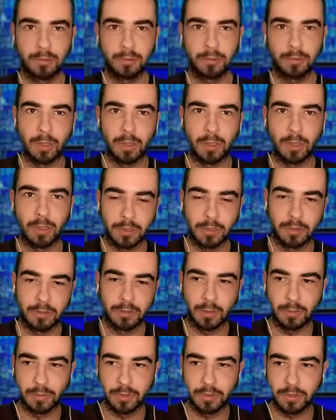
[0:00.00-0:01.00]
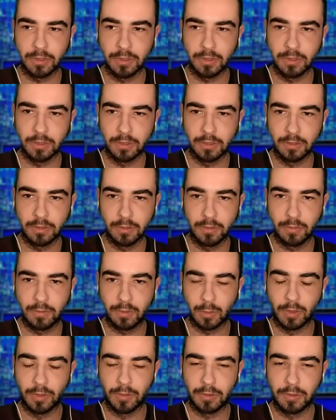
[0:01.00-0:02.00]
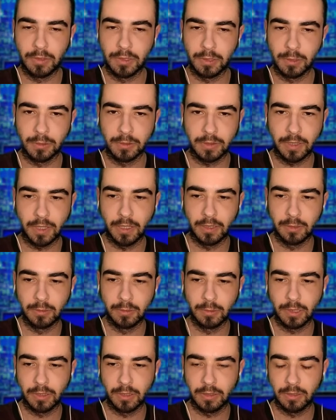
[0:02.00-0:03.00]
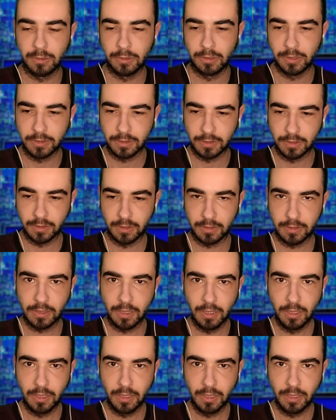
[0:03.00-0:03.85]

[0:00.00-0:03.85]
up because obviously from everything you said, we can clearly see that